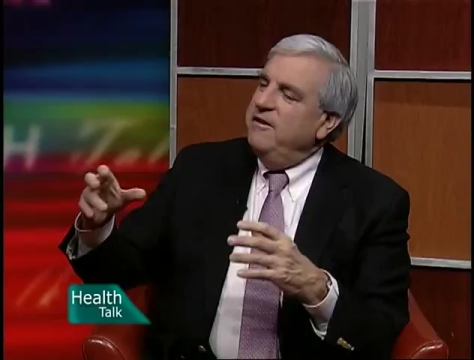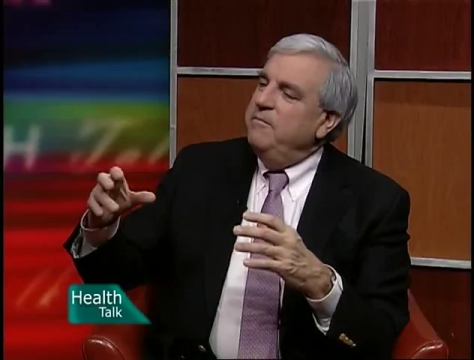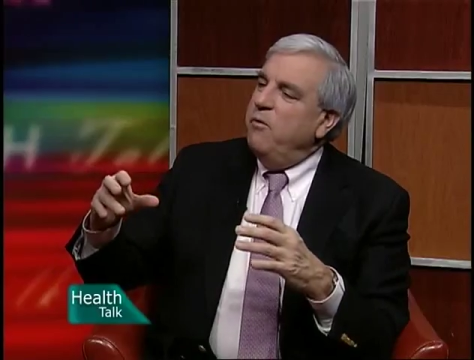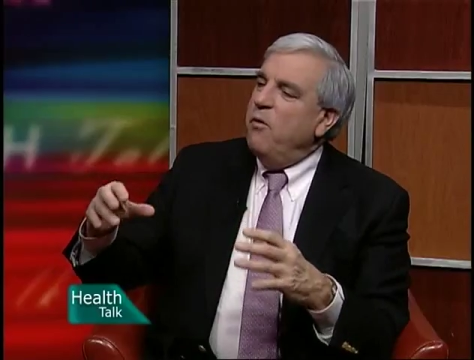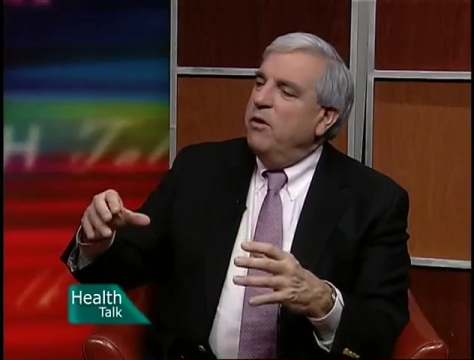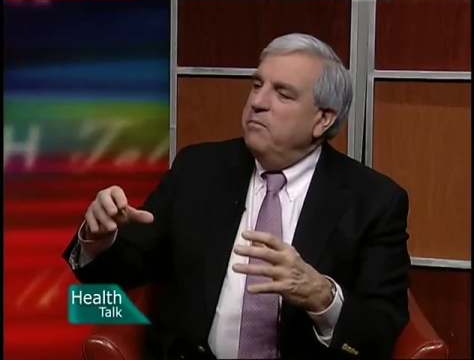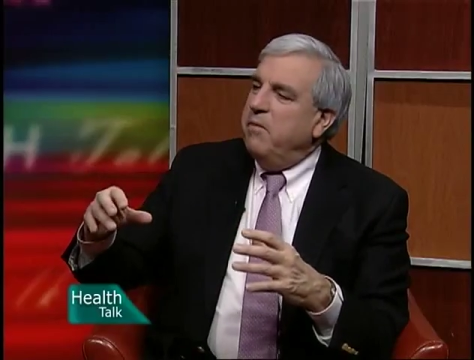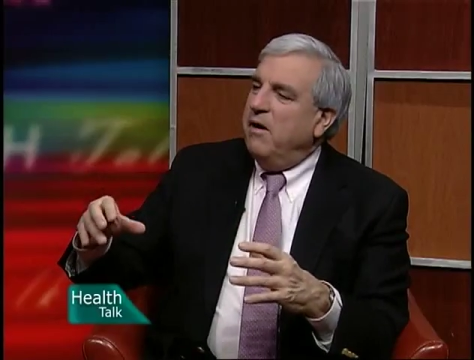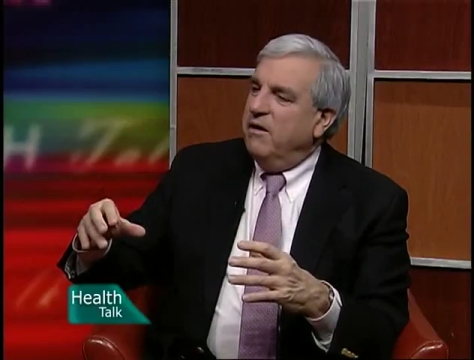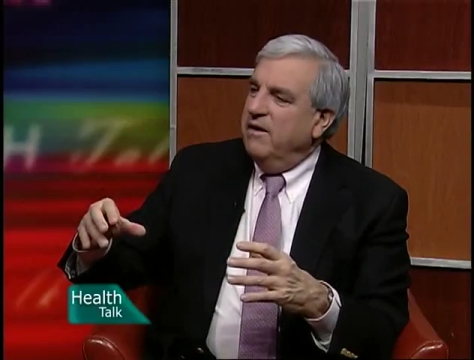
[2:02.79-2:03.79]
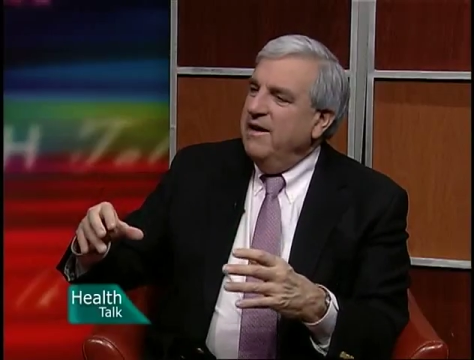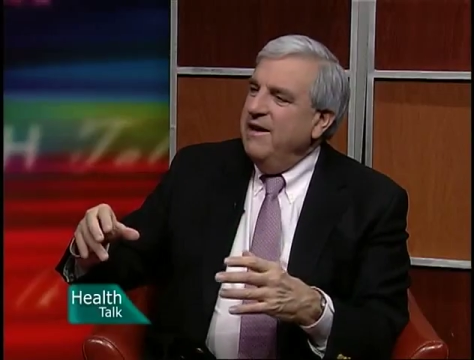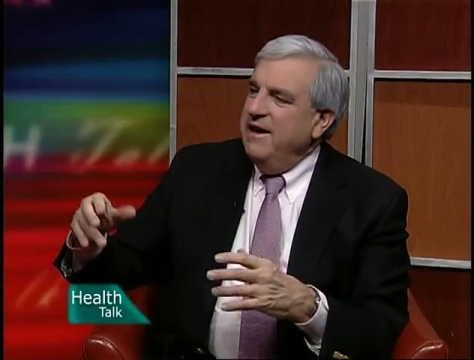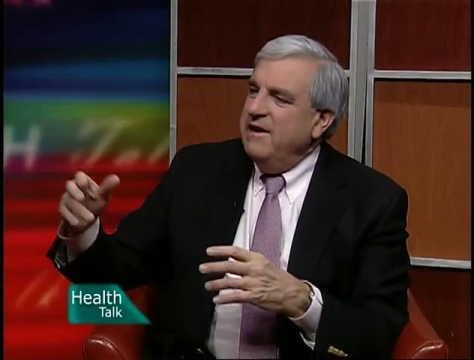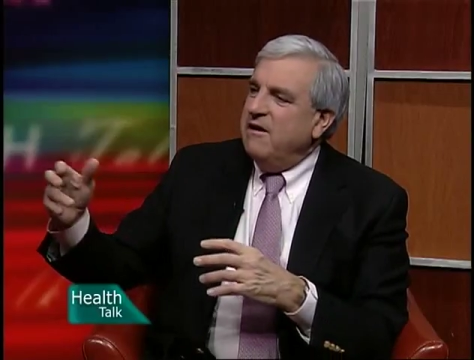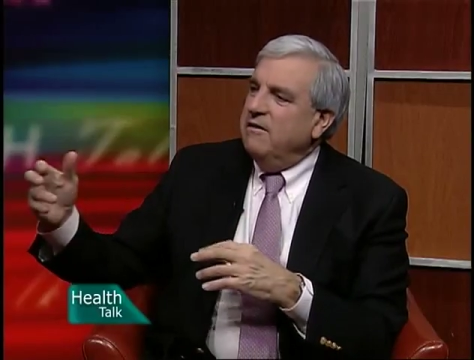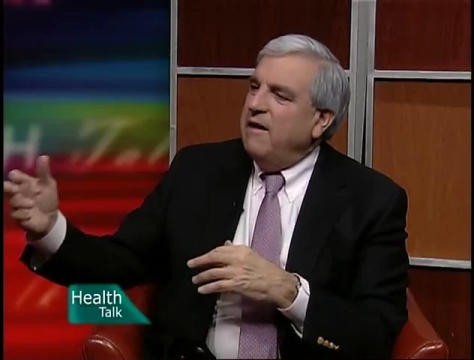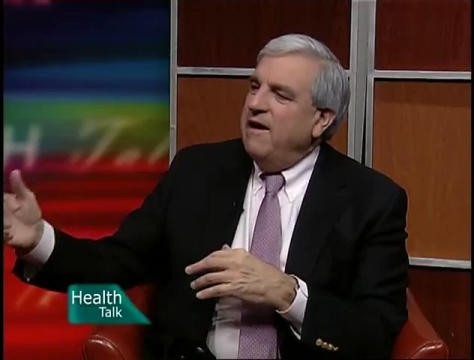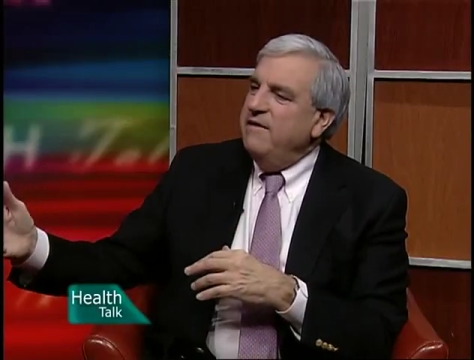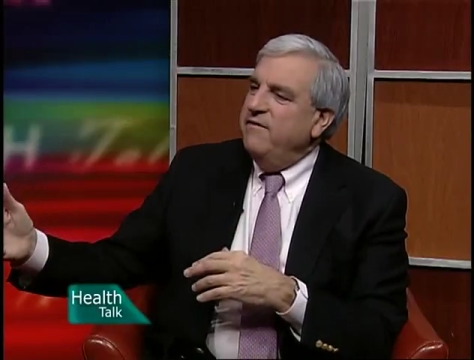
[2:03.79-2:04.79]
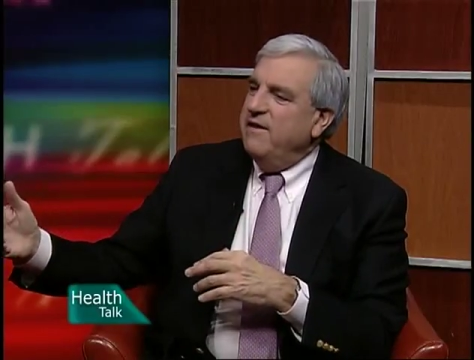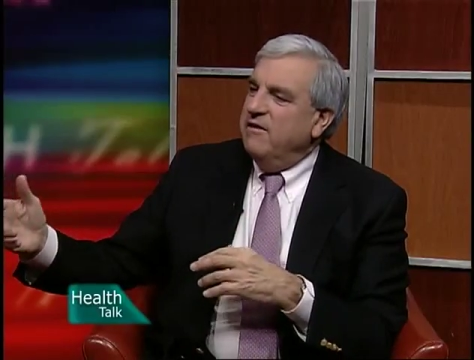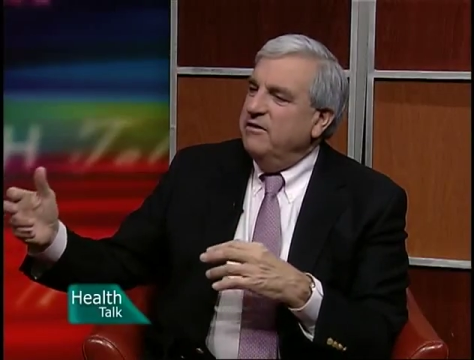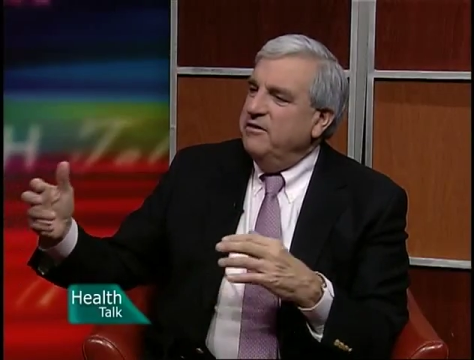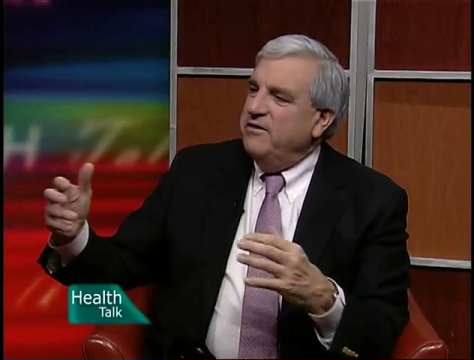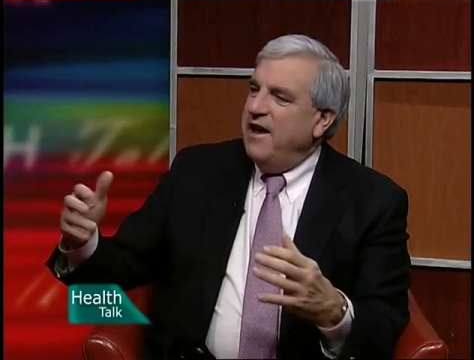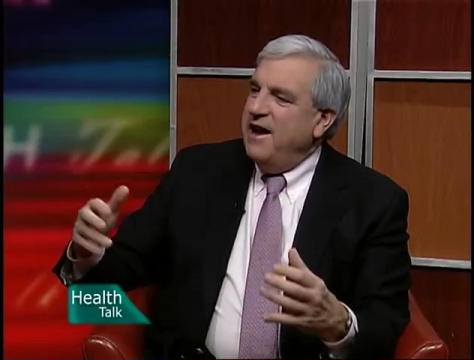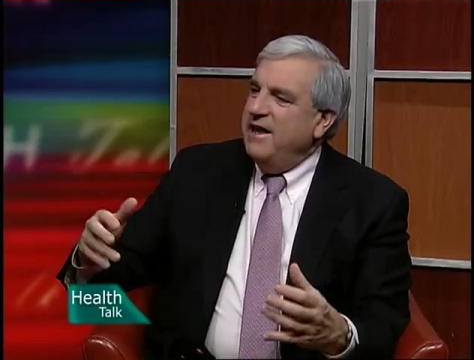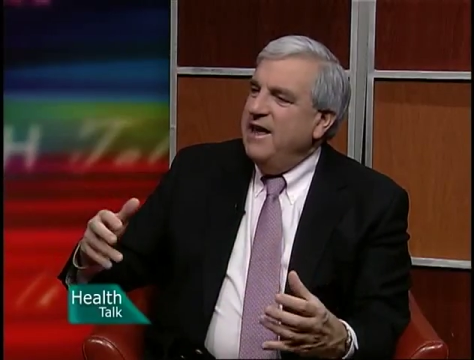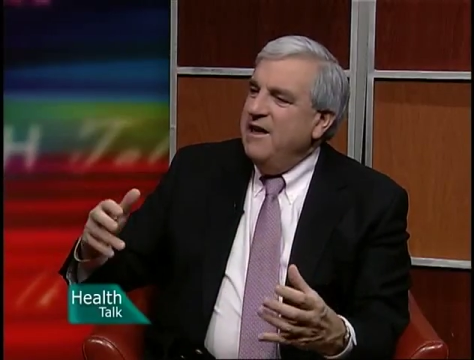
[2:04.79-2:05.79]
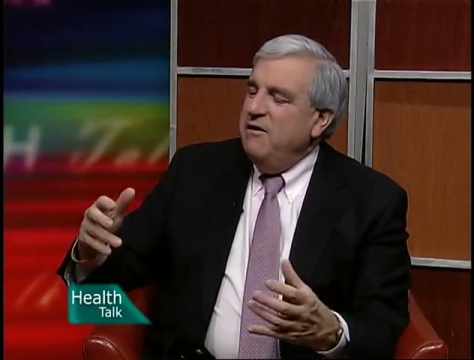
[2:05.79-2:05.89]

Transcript: important part in our life and our society.